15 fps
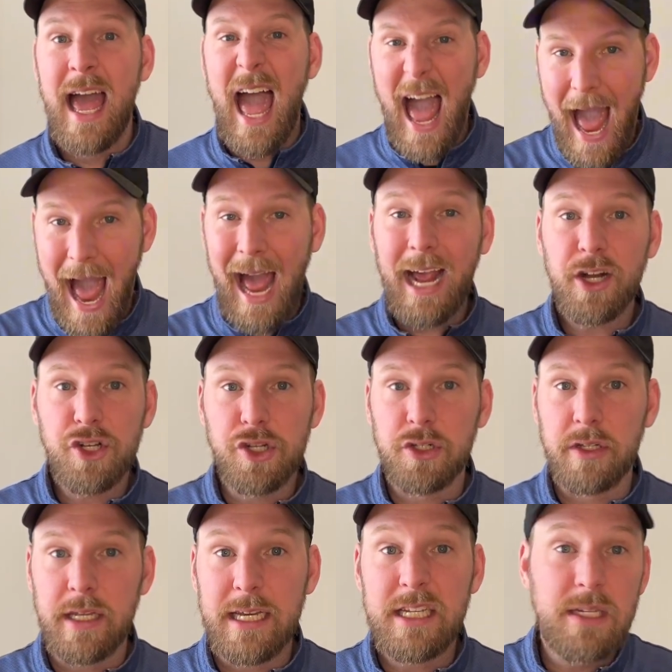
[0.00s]

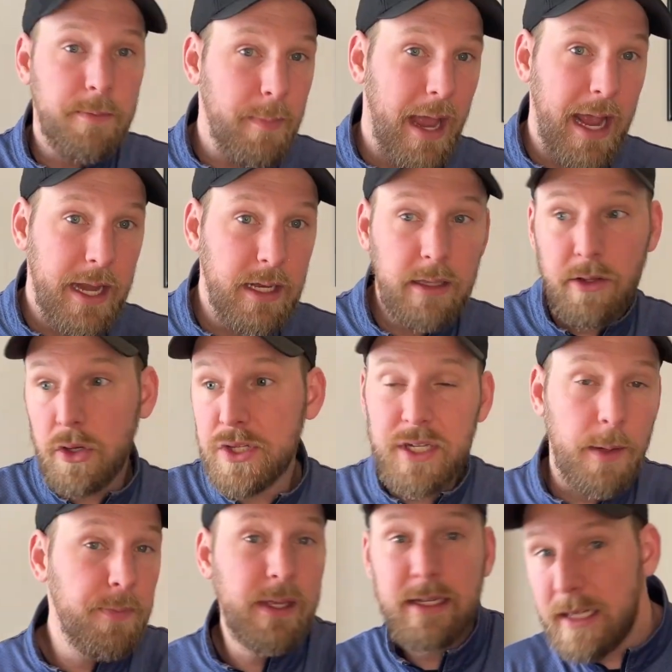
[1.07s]
actually demand a little
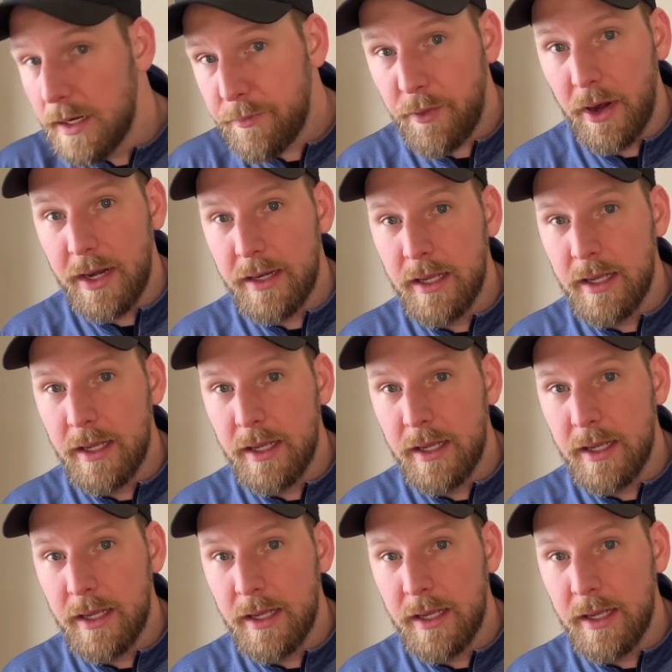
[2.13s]
something different.